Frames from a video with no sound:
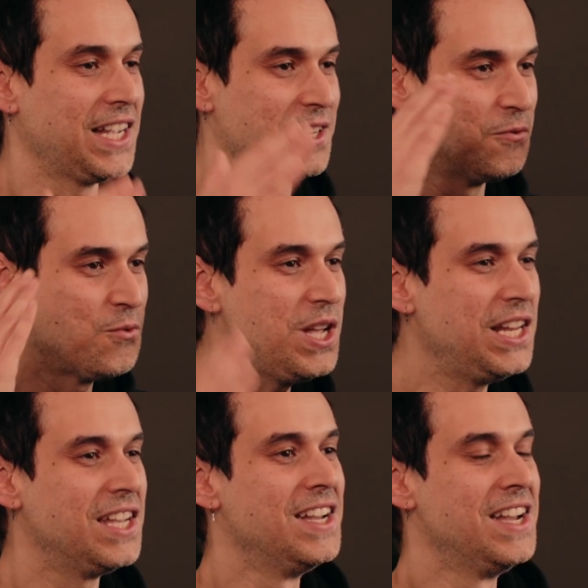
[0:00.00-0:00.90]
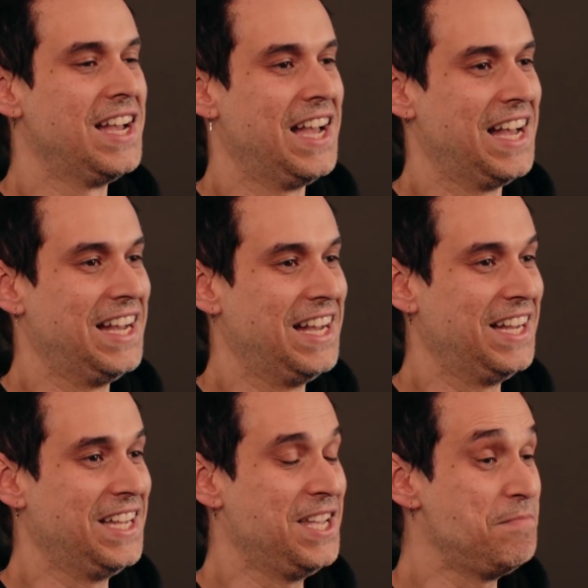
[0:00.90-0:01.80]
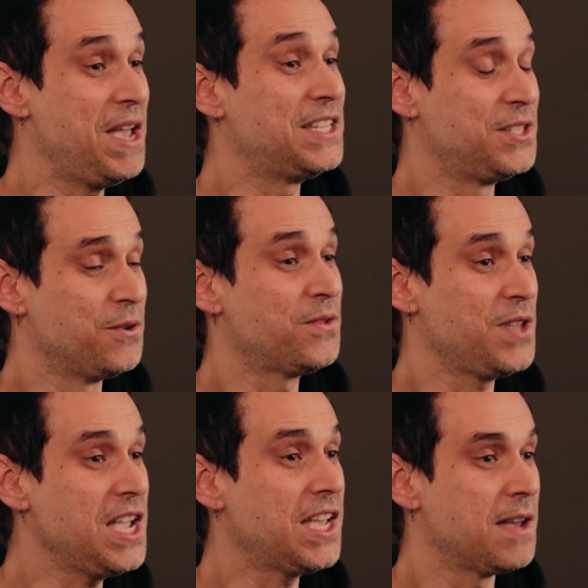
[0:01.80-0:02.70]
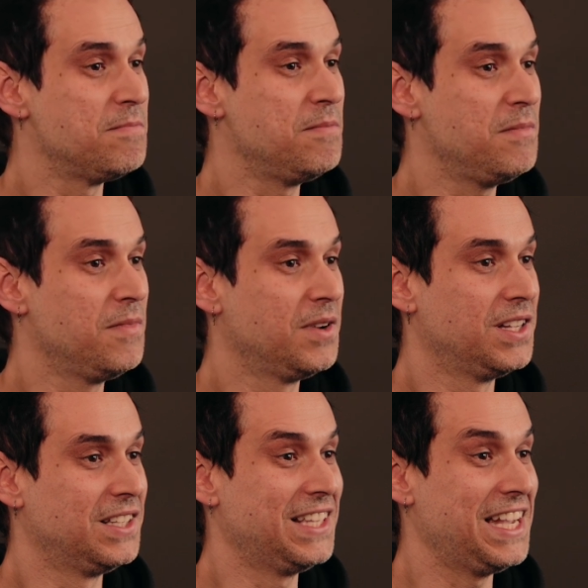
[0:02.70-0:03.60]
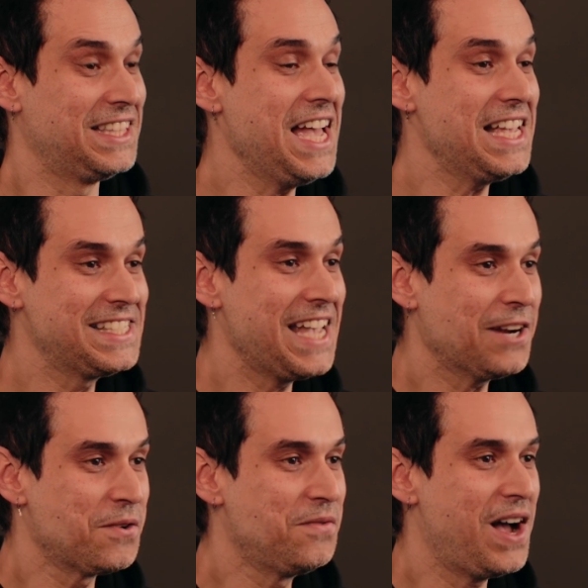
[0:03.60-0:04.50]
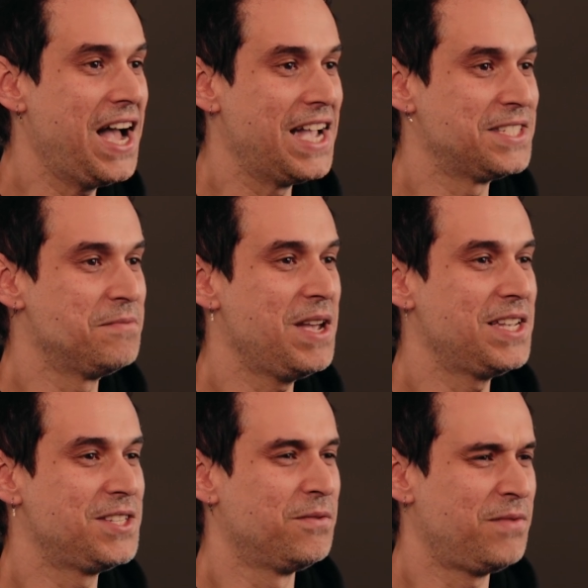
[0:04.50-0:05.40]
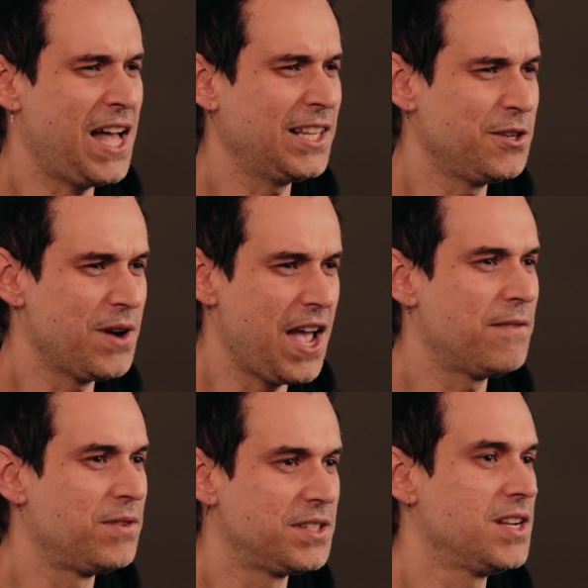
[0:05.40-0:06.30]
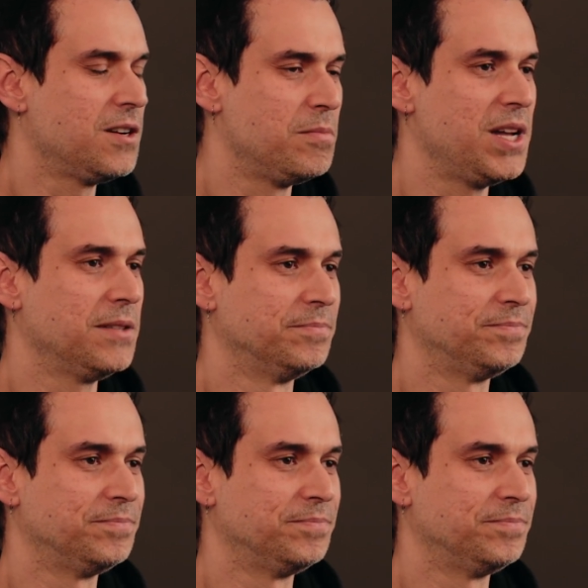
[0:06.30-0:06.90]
like really, uh, it makes you think and like that sacrifice makes you value every single bit.